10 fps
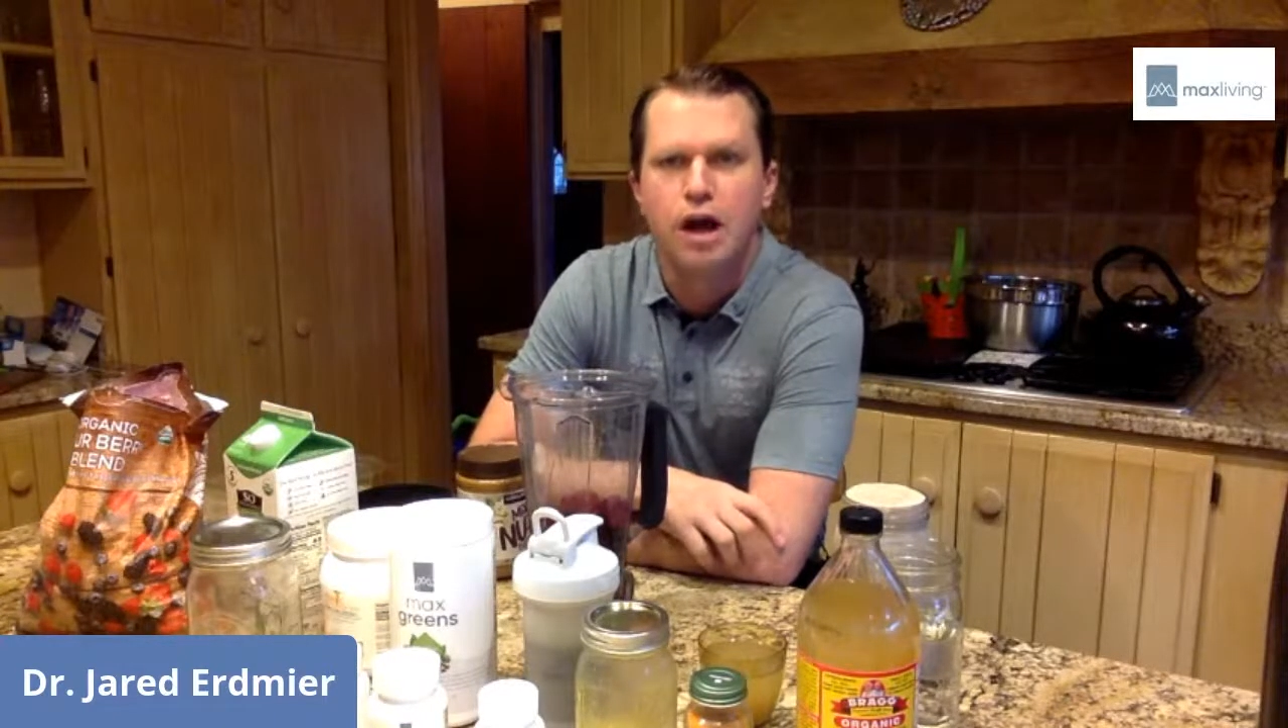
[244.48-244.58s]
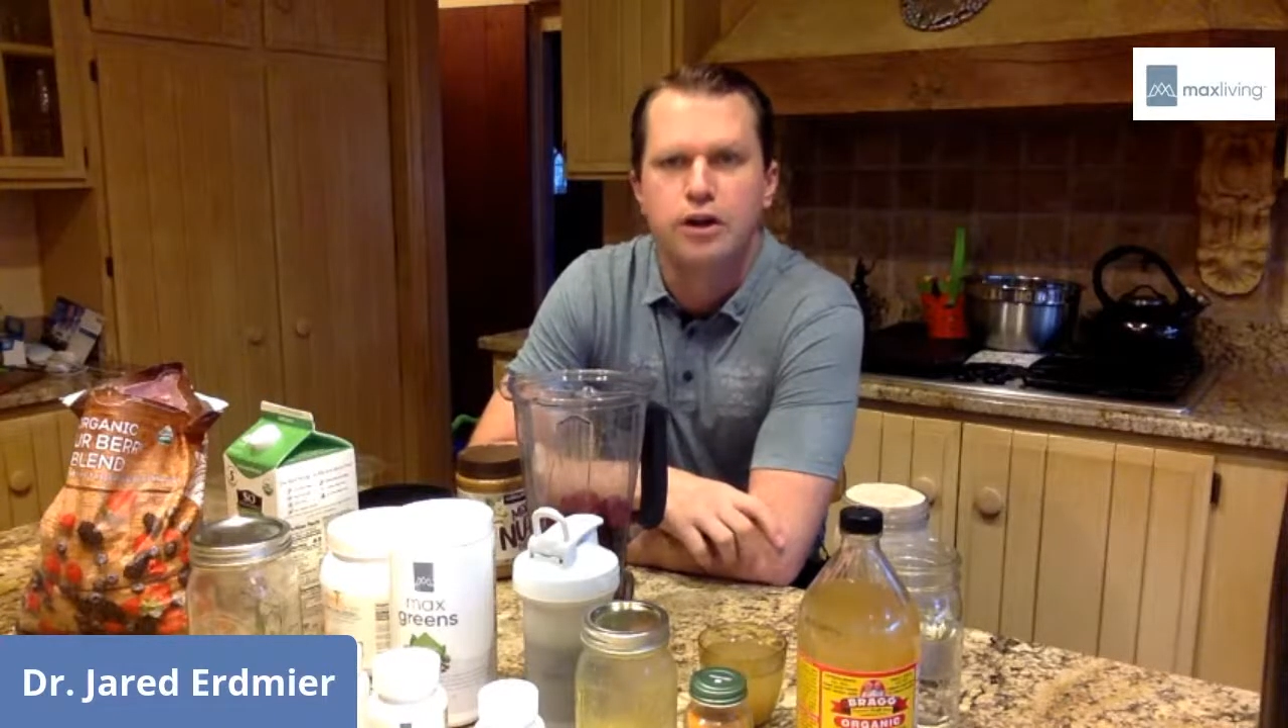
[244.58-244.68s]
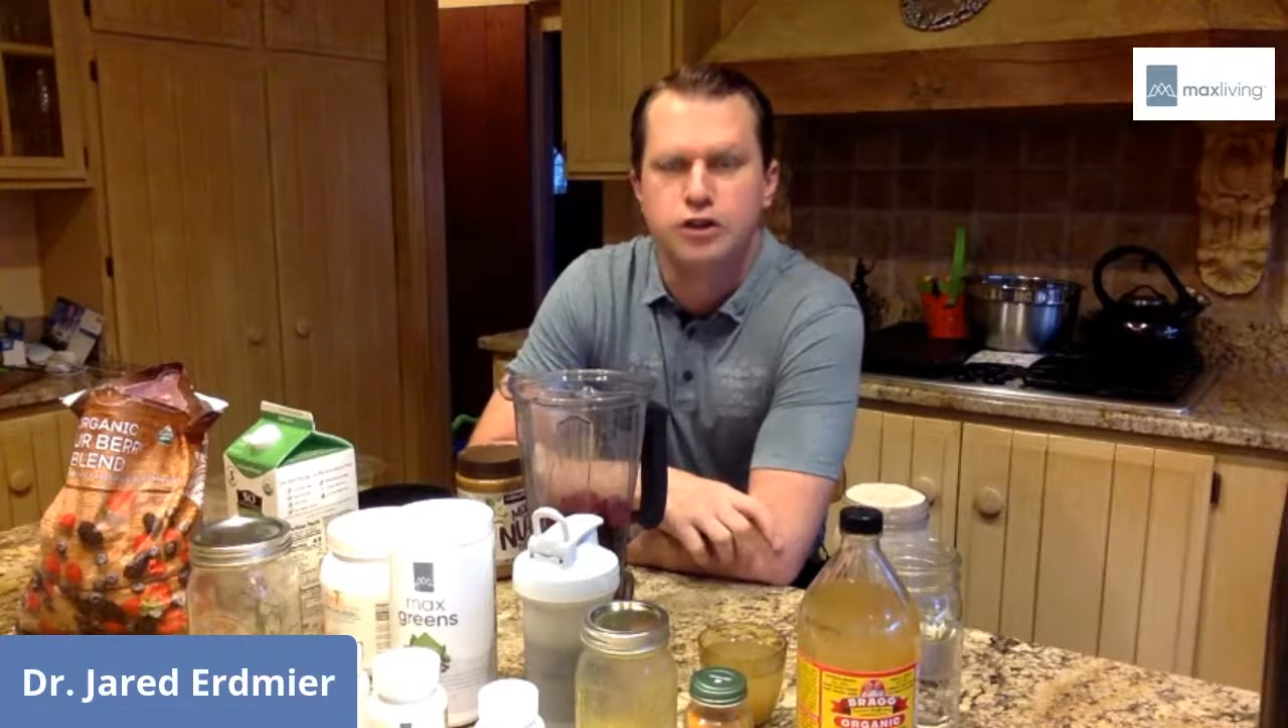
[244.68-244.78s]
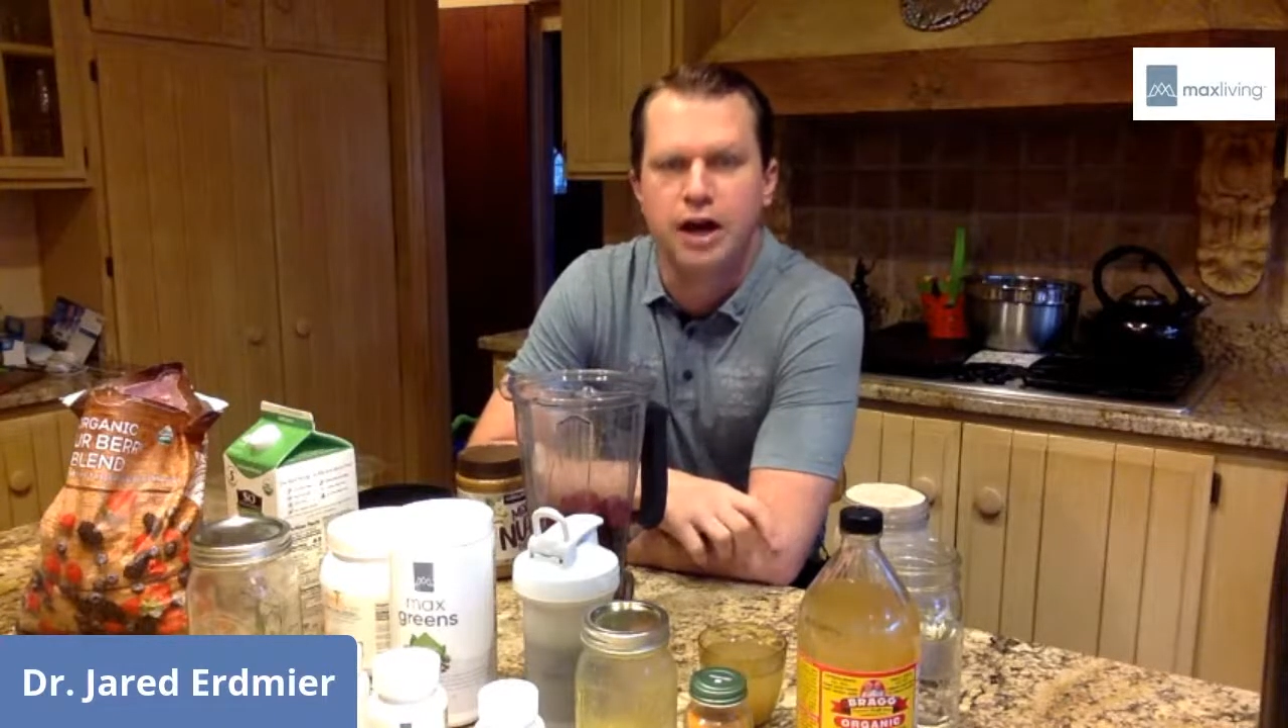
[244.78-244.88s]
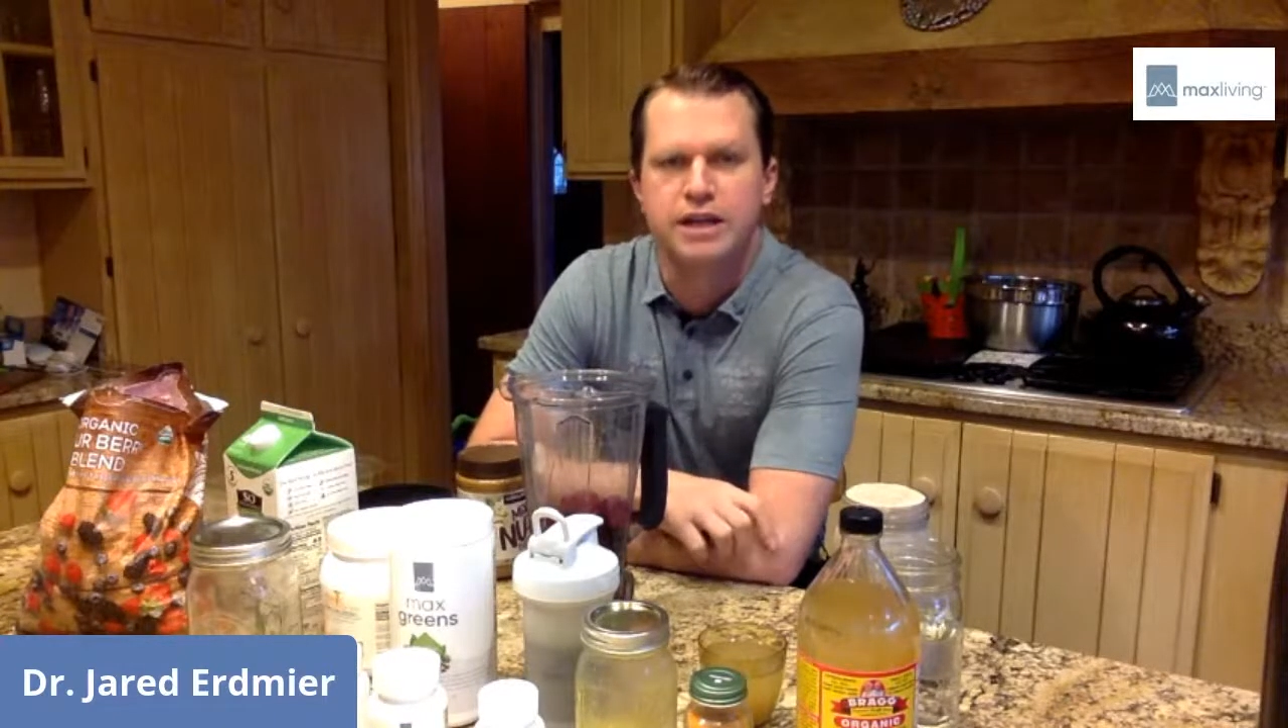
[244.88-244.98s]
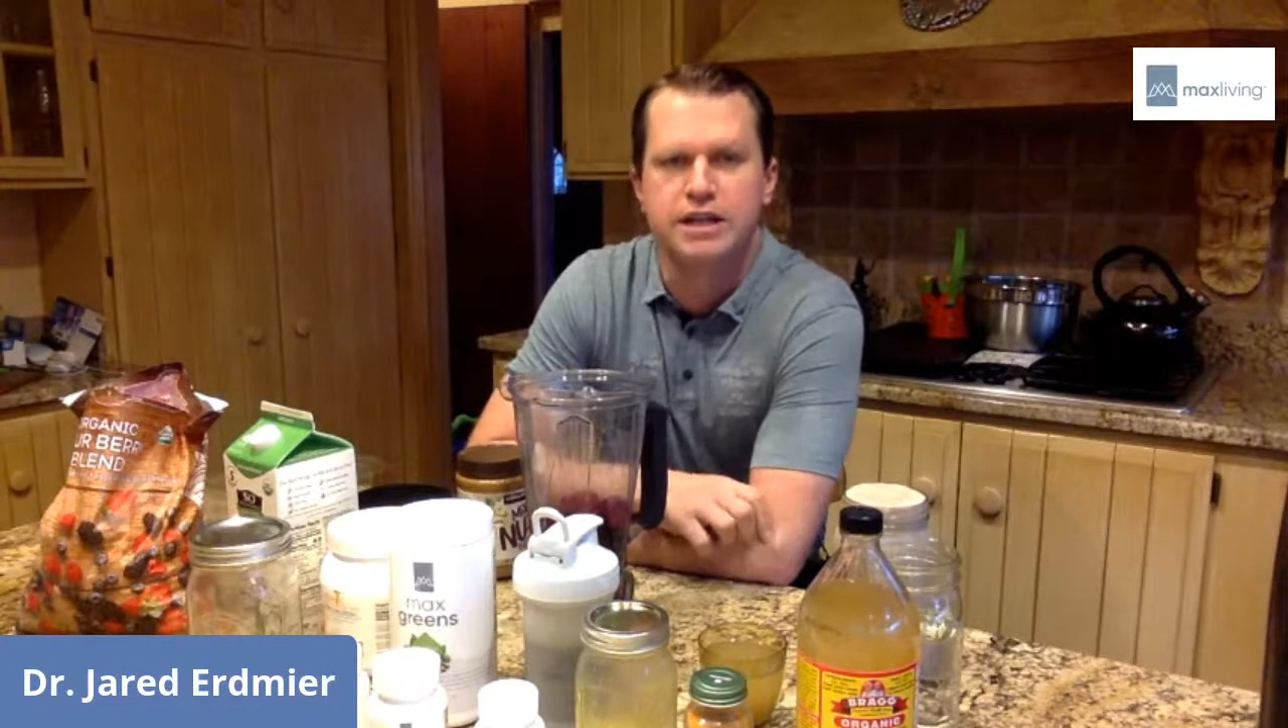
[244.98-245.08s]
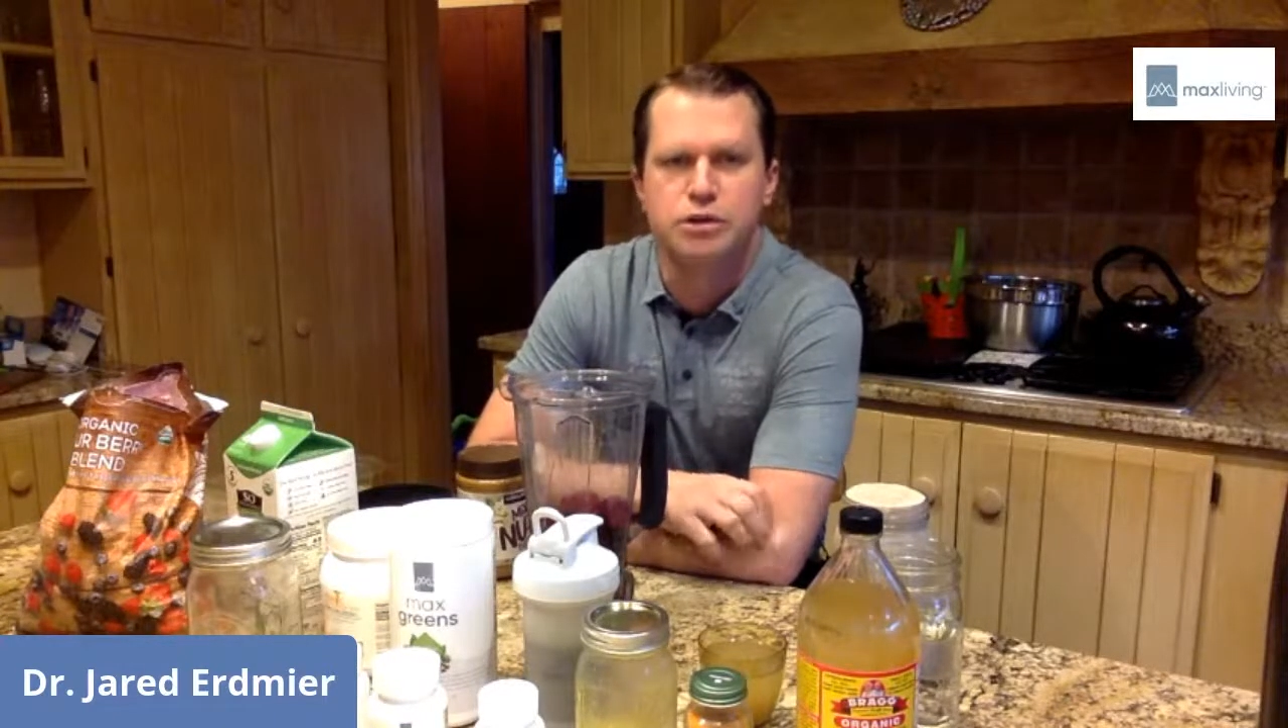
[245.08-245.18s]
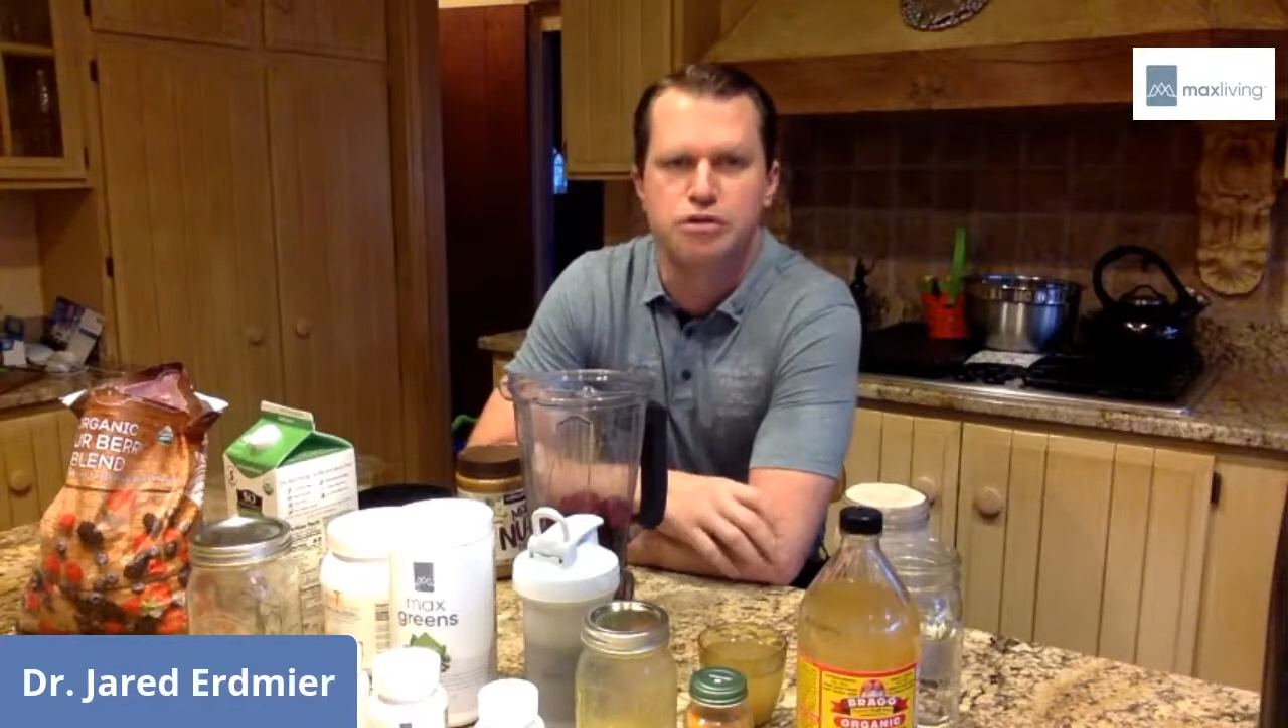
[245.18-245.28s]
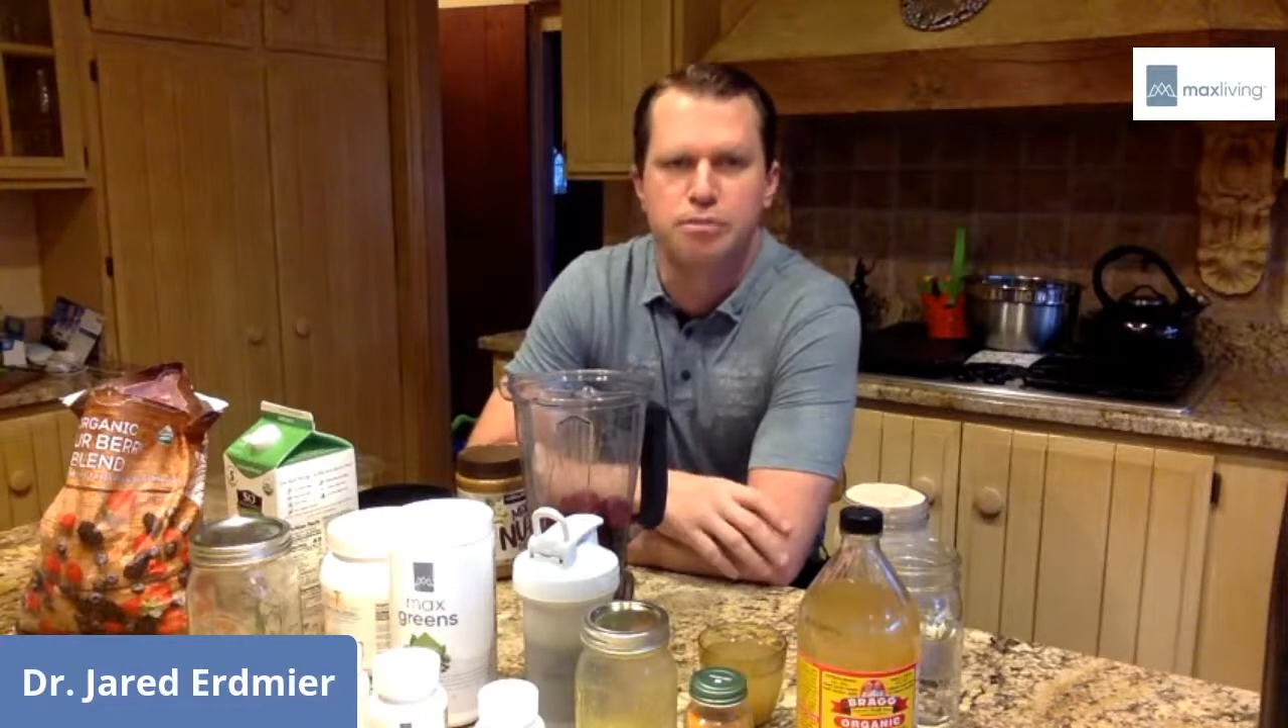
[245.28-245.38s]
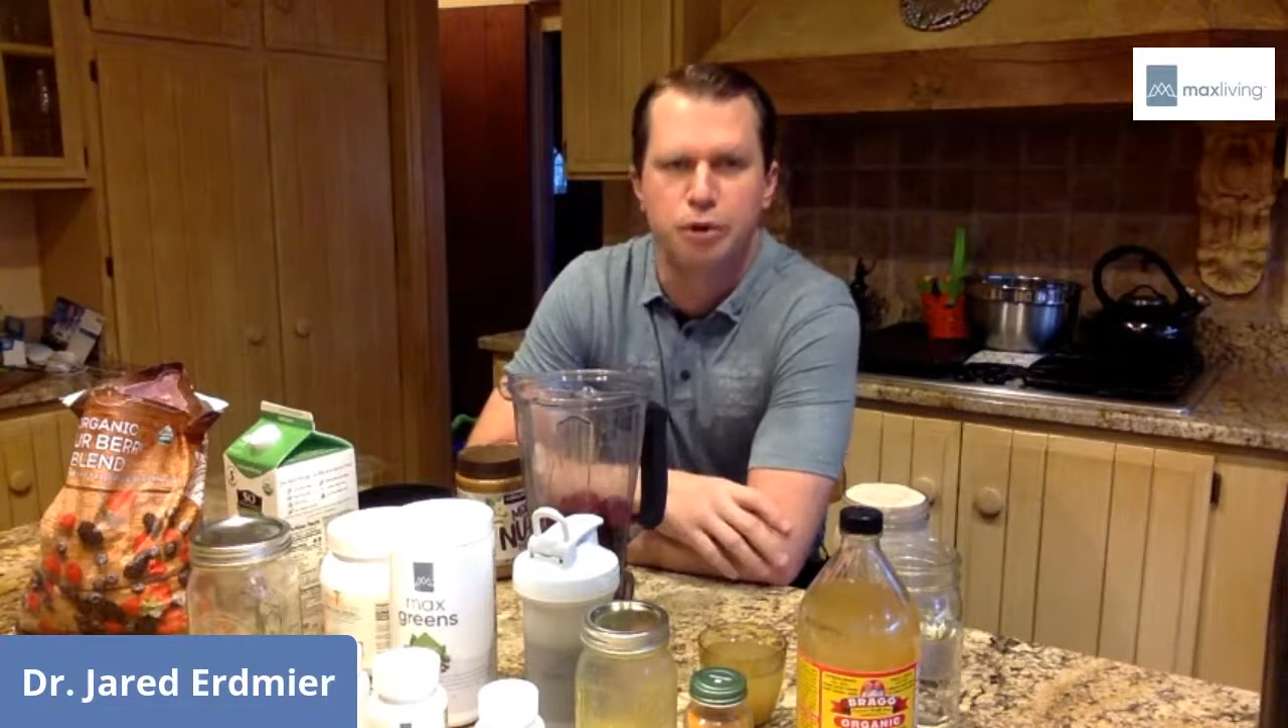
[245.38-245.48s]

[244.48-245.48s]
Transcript: trying to use